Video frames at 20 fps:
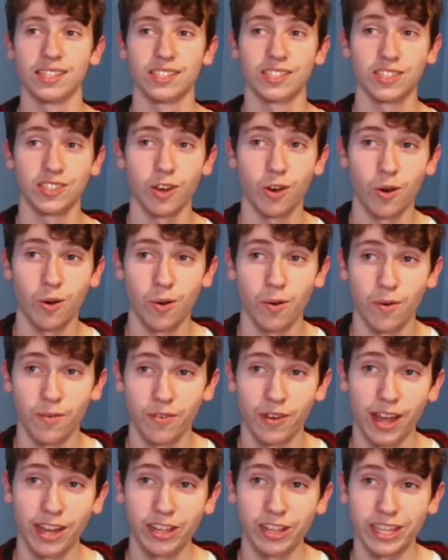So
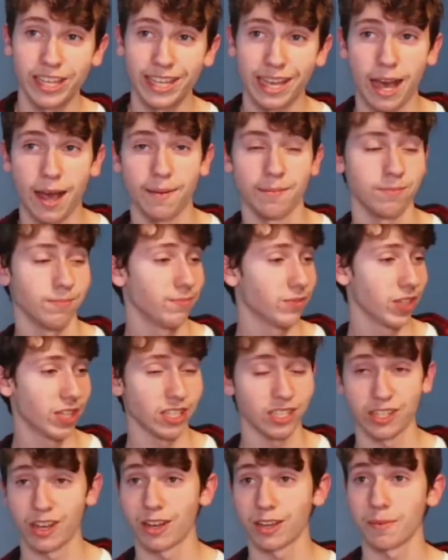finally, I'm going to
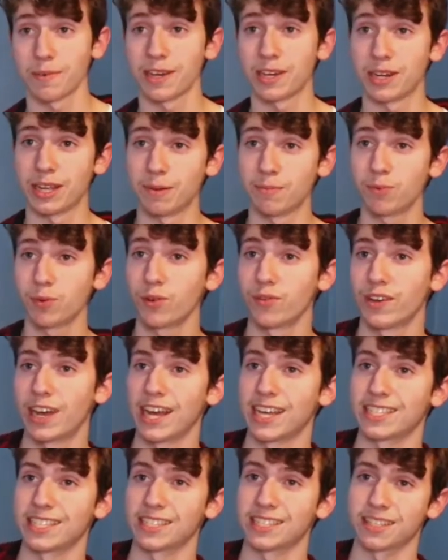talk about
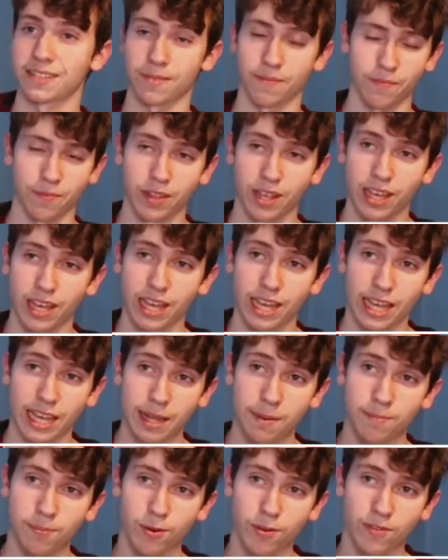improvising.
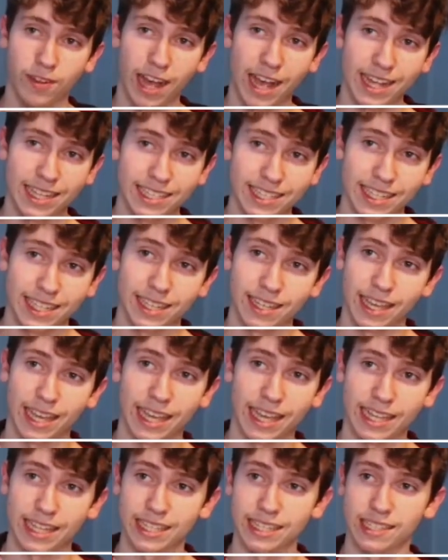Improvising
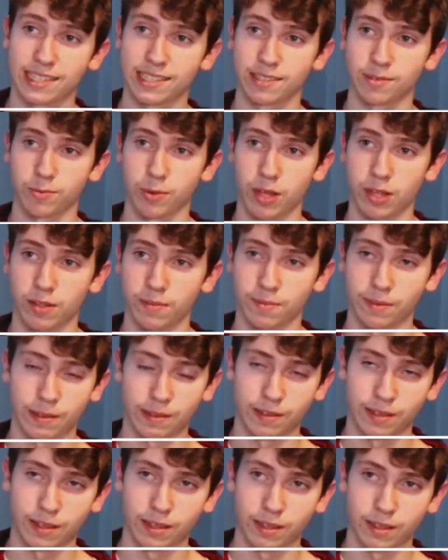is, well,
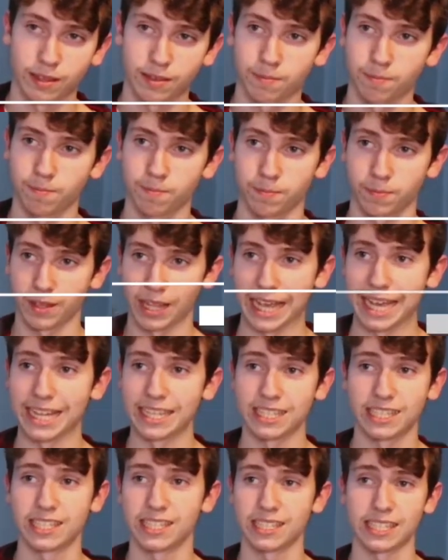
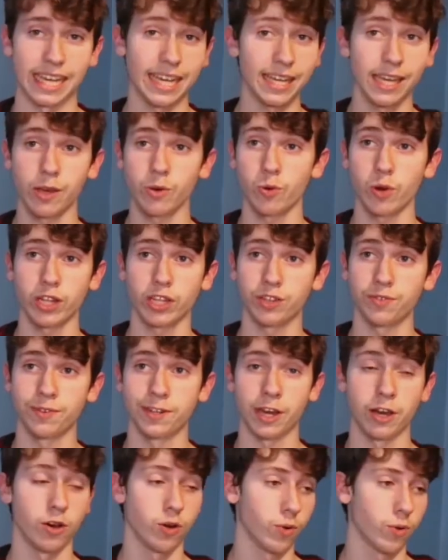it's taking what you
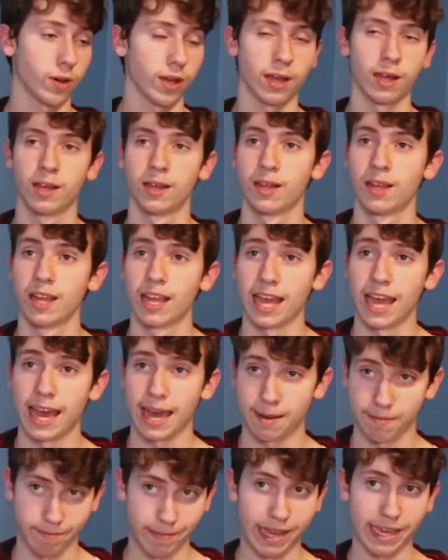know
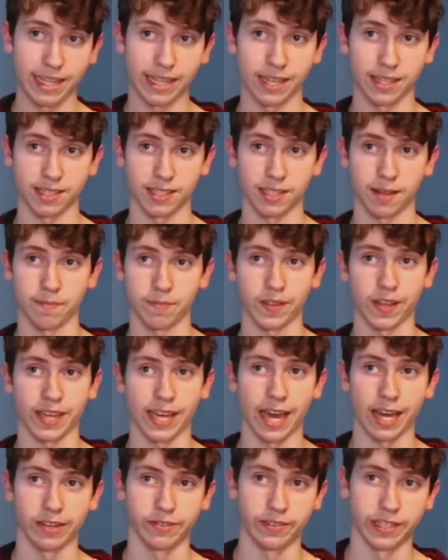and making something
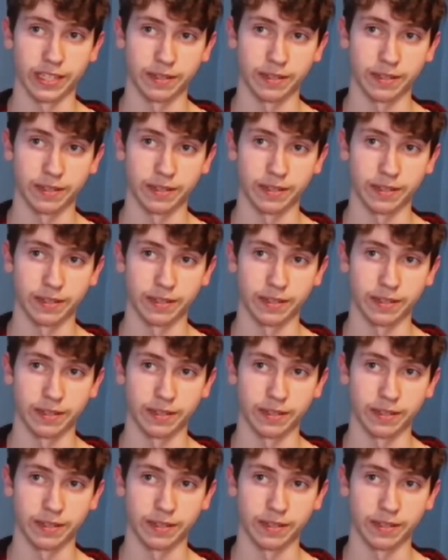out of it.